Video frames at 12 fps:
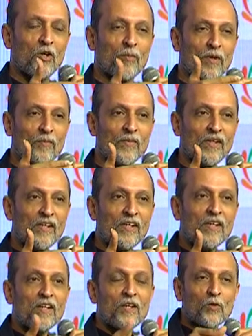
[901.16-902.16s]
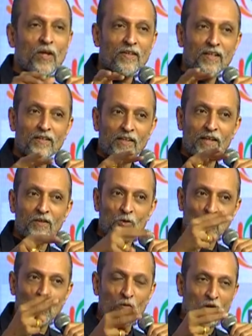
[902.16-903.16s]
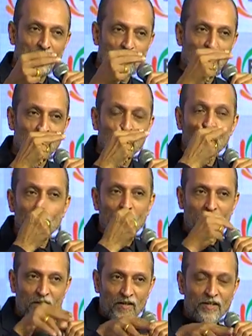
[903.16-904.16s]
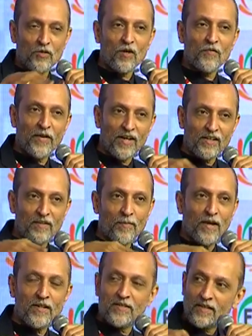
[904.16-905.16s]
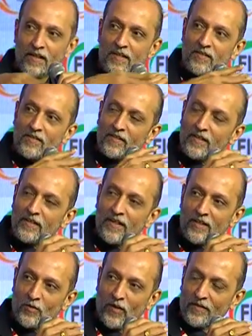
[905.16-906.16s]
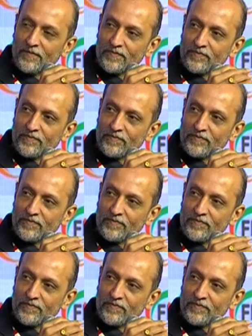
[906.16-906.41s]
aluminum. So I think these two contributed more, but let's not forget the balance sheet crisis in India as well.